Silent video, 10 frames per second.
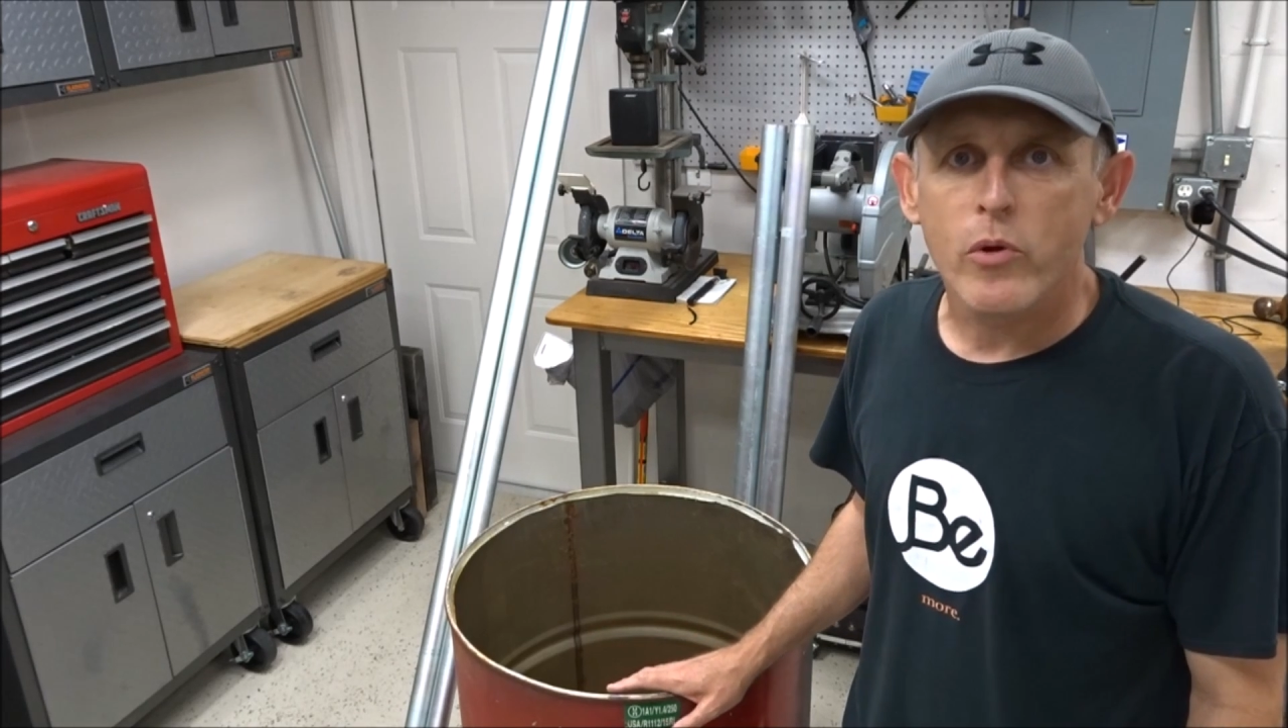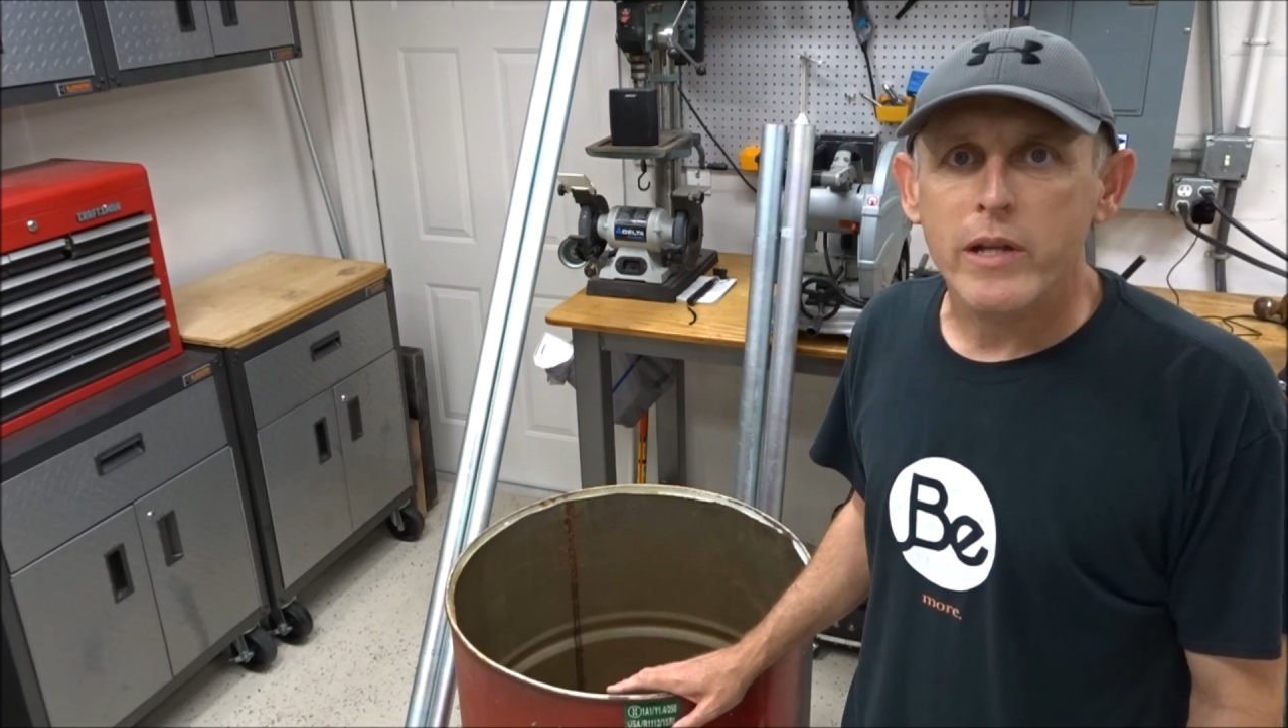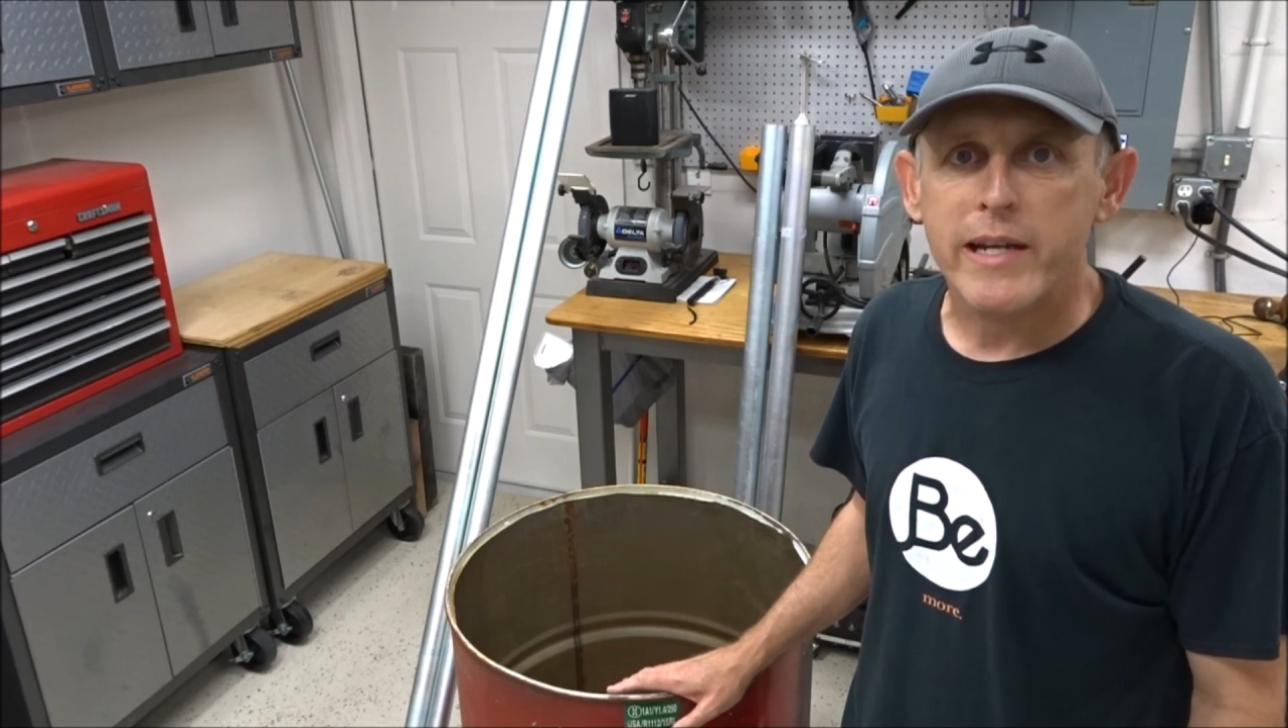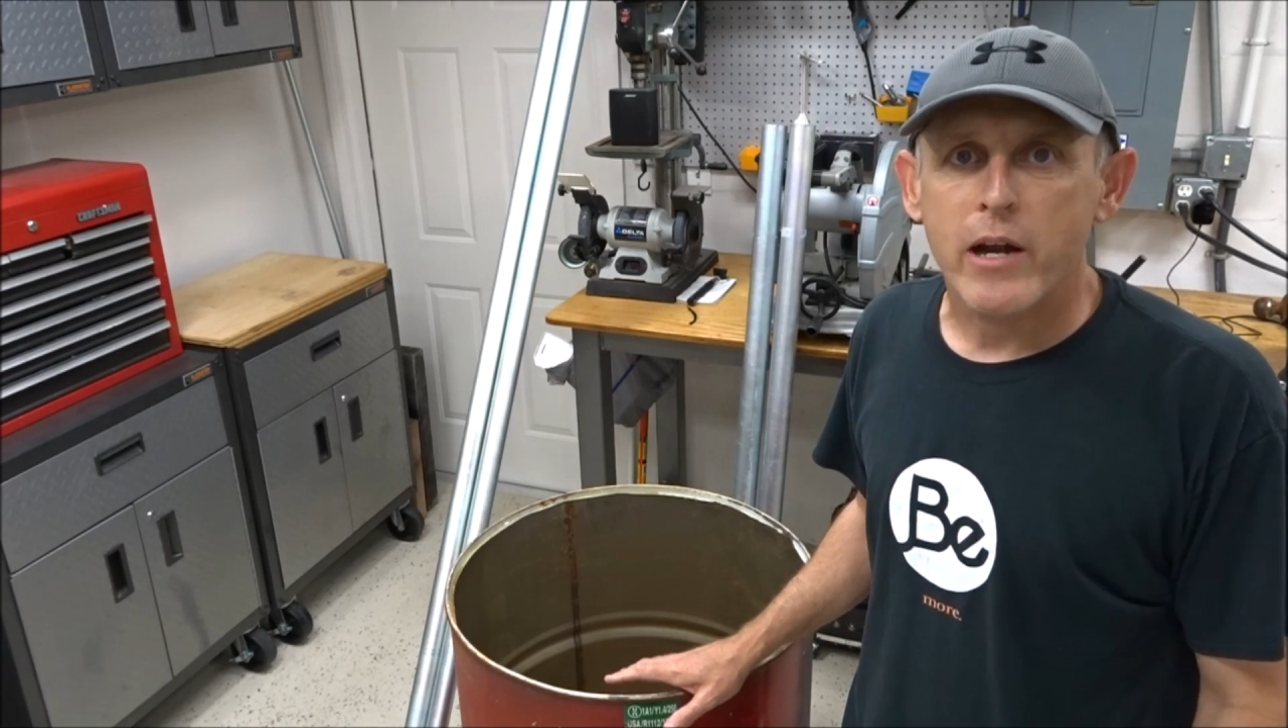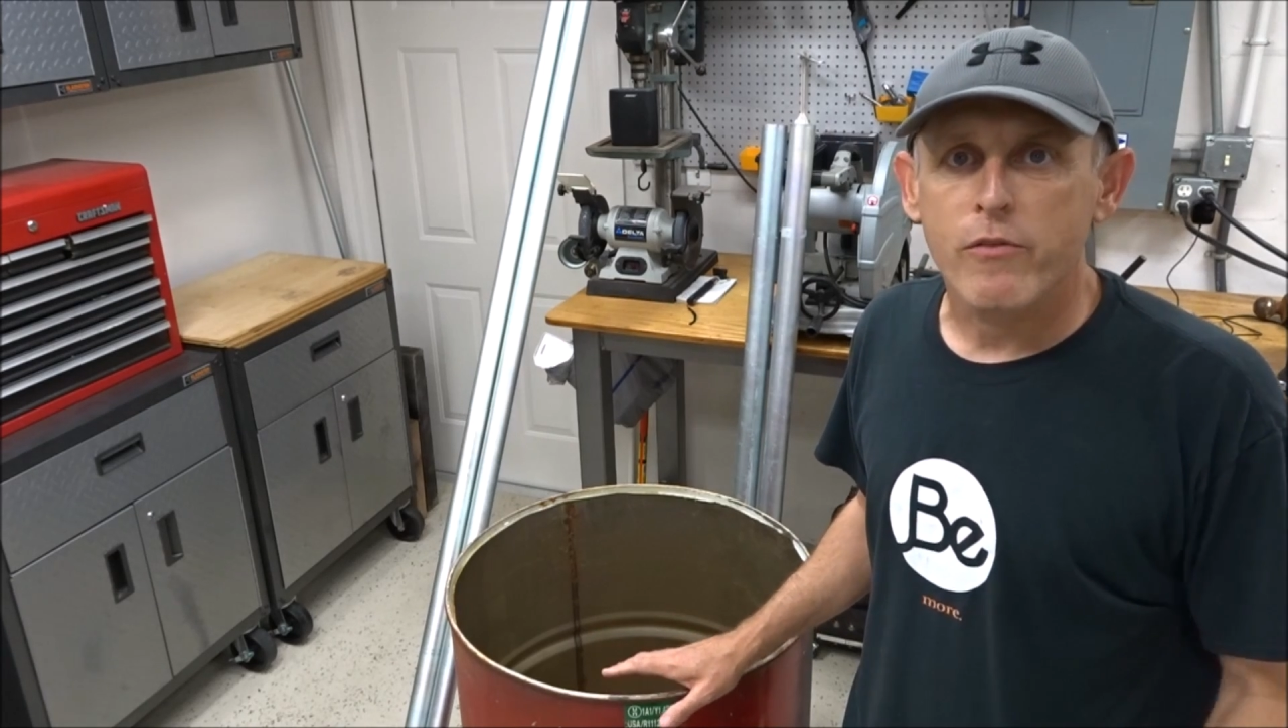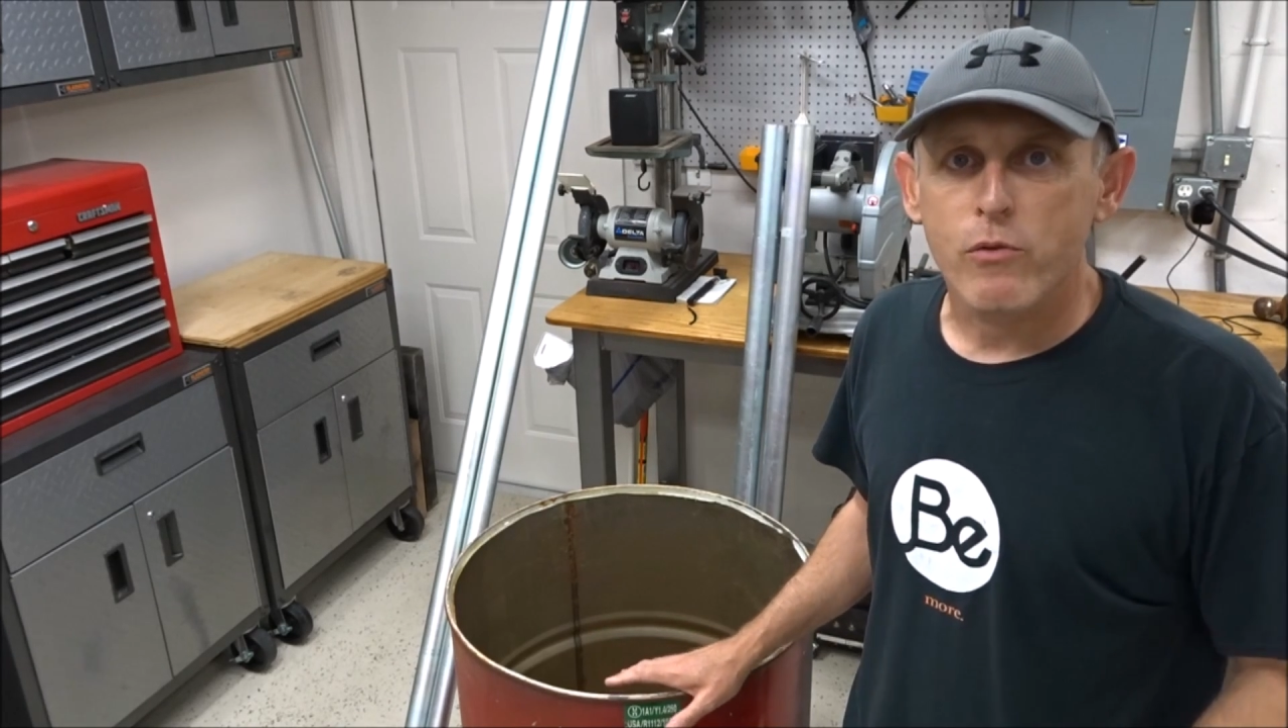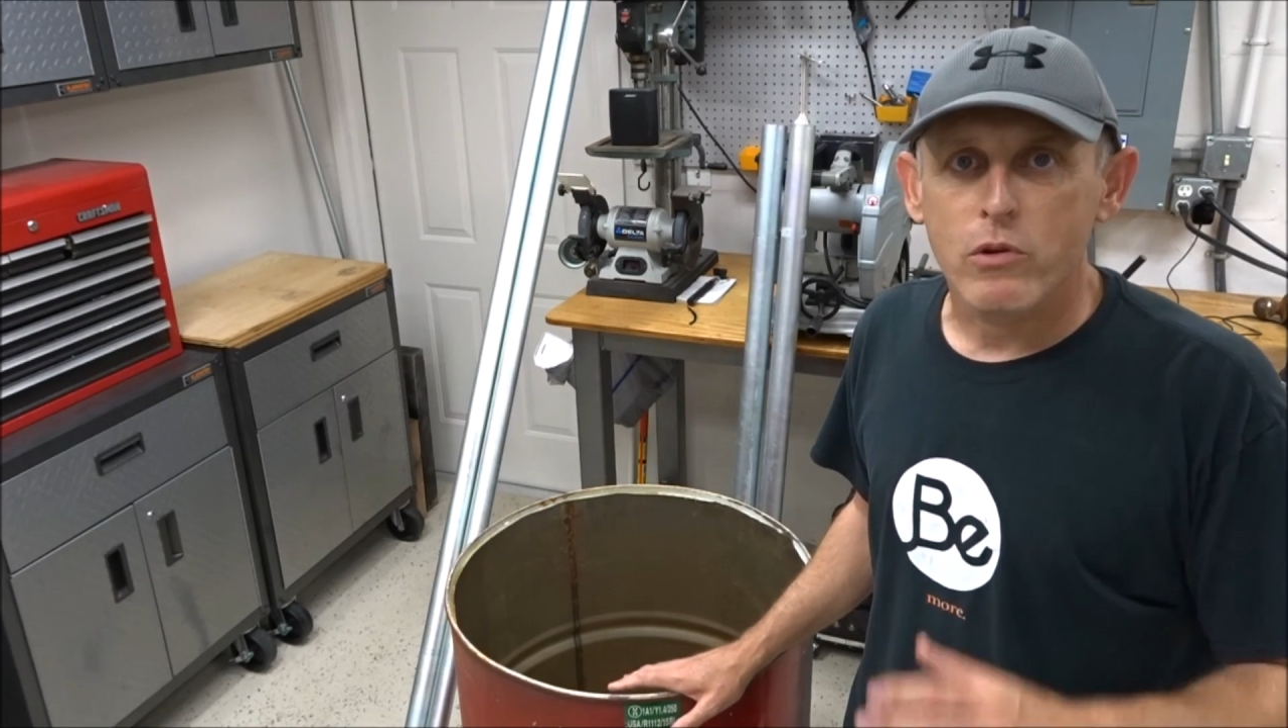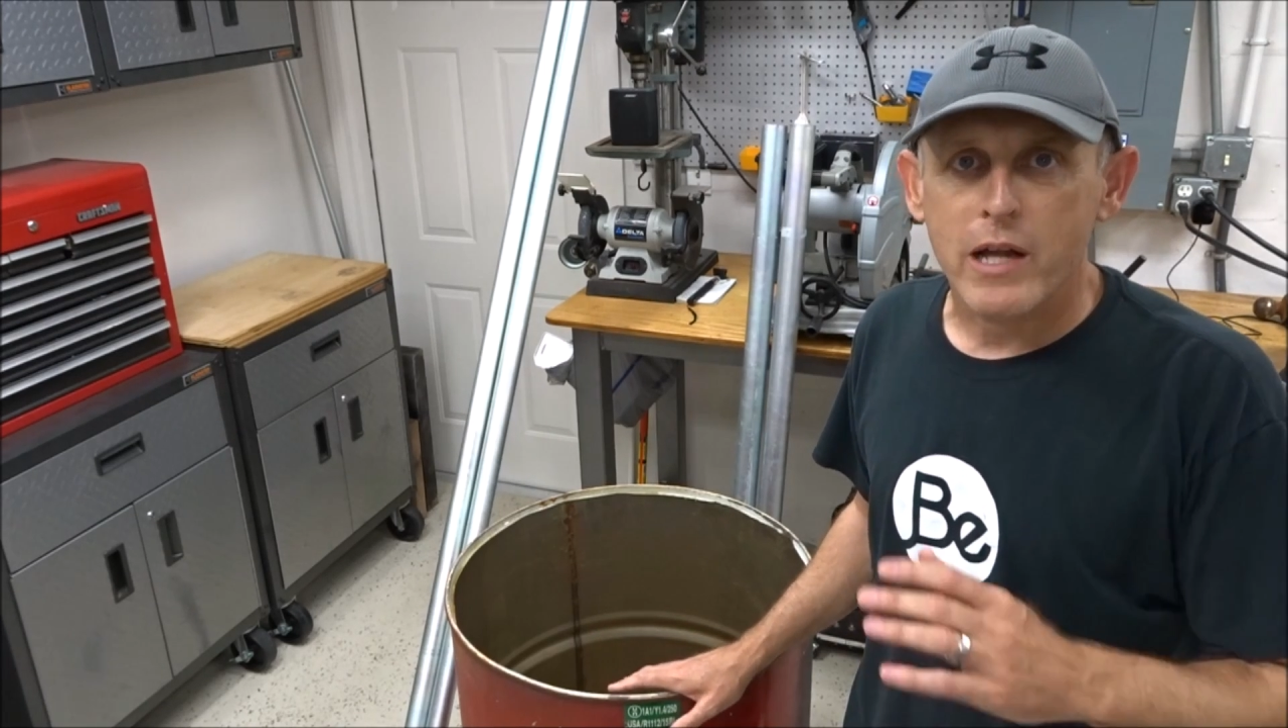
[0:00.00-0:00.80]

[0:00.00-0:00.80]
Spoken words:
really careful.